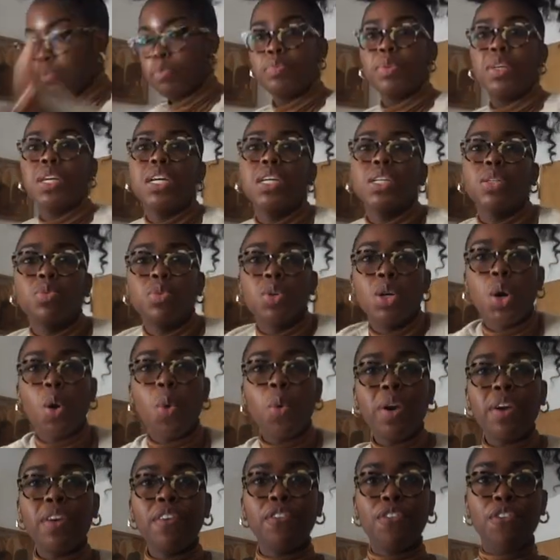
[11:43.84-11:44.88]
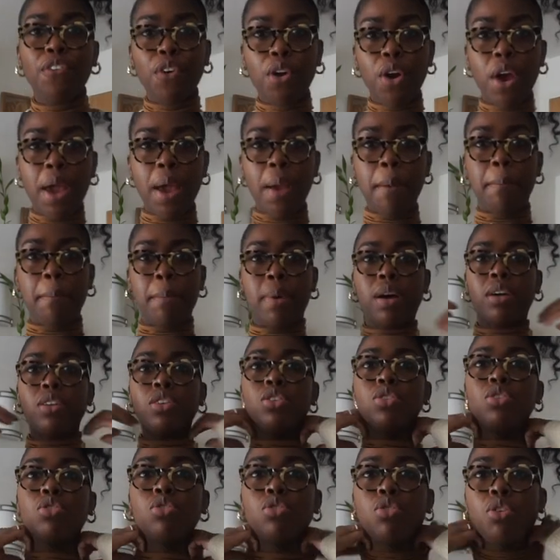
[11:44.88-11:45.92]
Because we're going for a
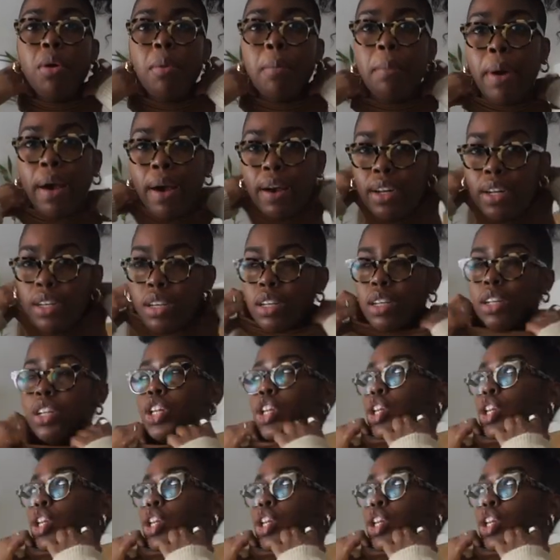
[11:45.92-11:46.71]
monochromatic